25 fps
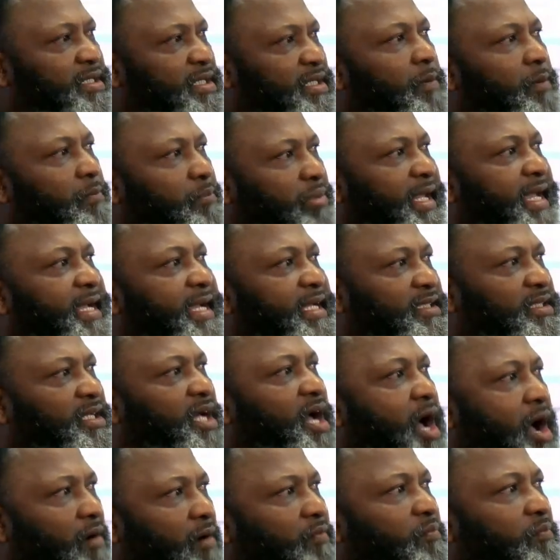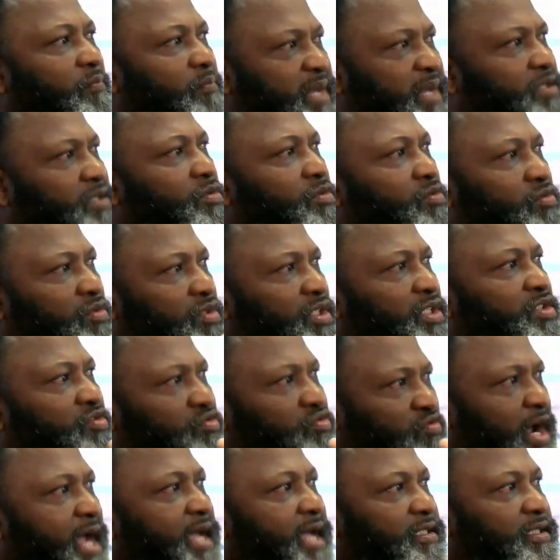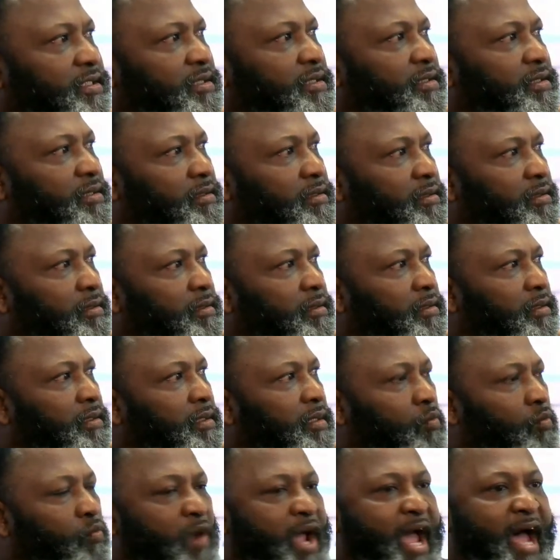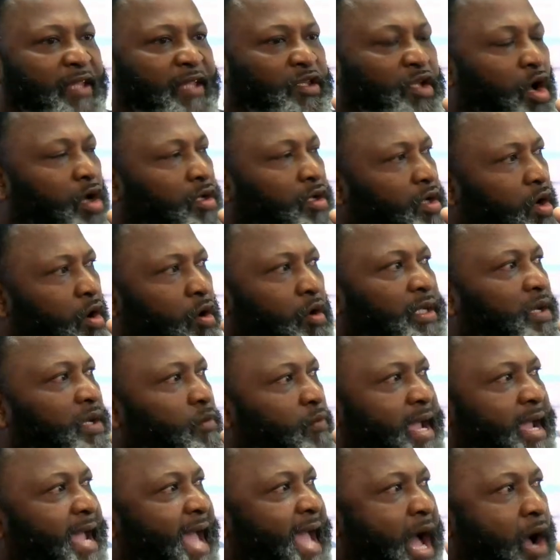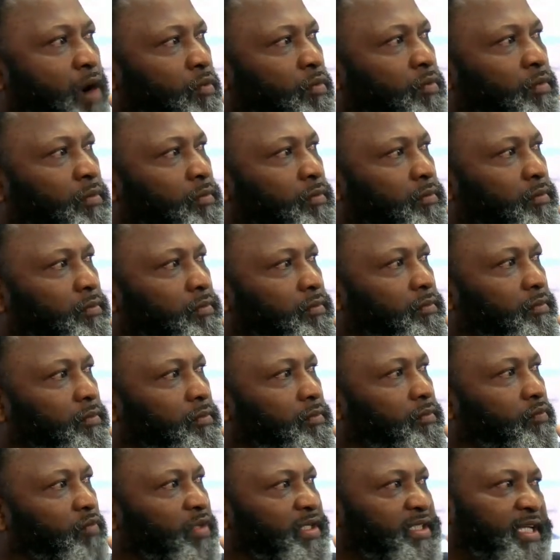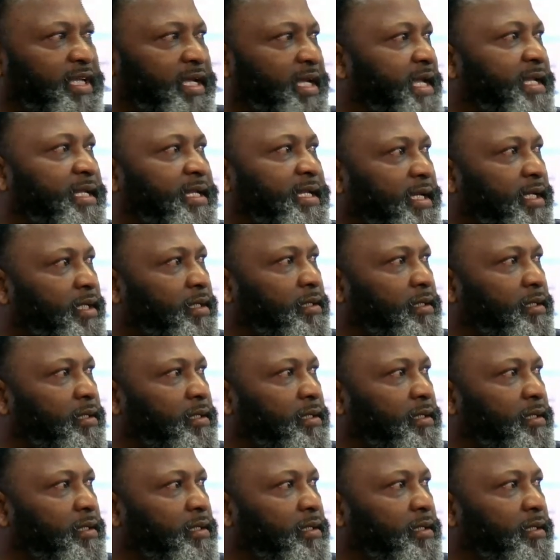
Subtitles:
a place of mental distress, where I thought the only way out was to end it.